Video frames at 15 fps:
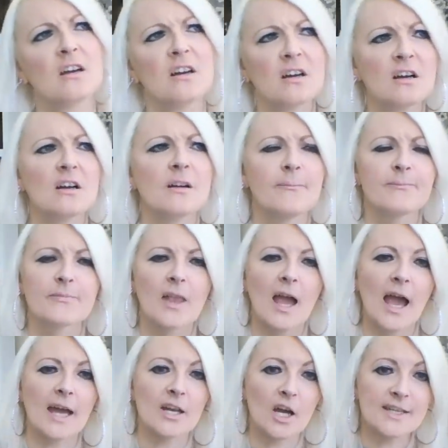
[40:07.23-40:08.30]
Oh,
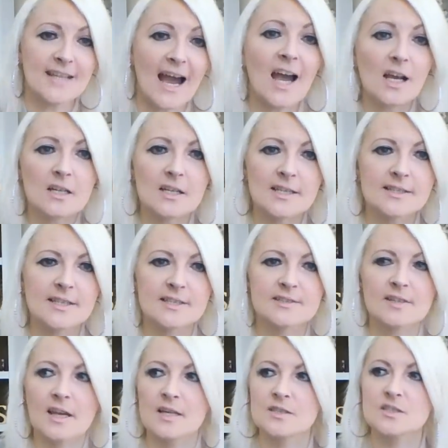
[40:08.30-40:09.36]
and I'd act like
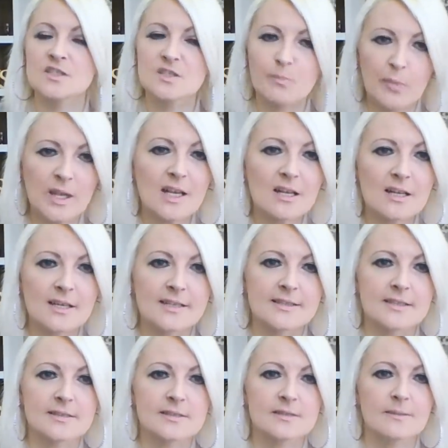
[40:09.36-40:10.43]
this and I'd speak like
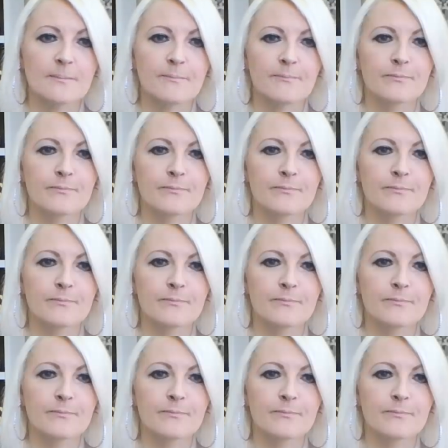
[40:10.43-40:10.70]
this,